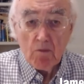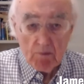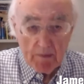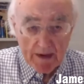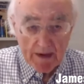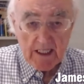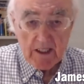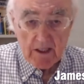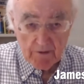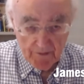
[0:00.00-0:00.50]

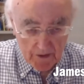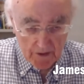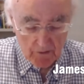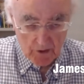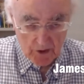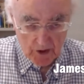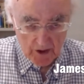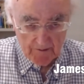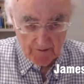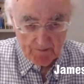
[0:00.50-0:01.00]
makes the
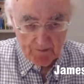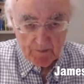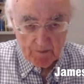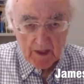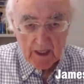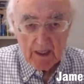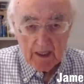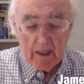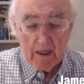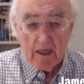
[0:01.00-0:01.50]
future.
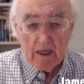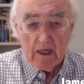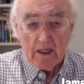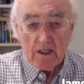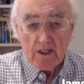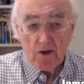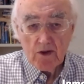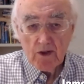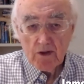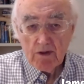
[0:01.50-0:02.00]

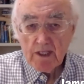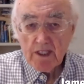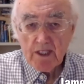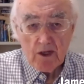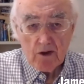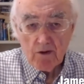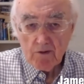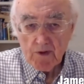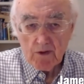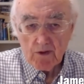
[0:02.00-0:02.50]
So there is
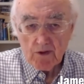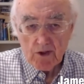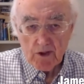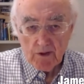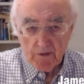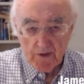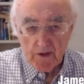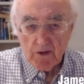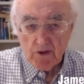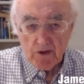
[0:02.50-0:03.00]
no future, the
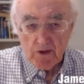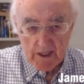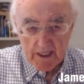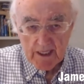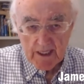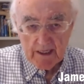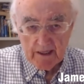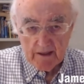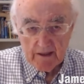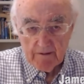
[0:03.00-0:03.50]
future's
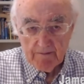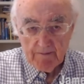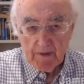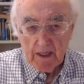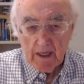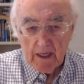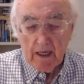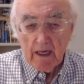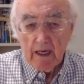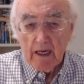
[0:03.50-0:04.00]
here.
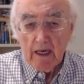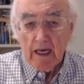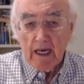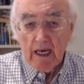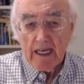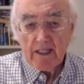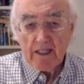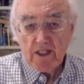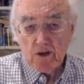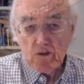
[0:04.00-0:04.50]
And so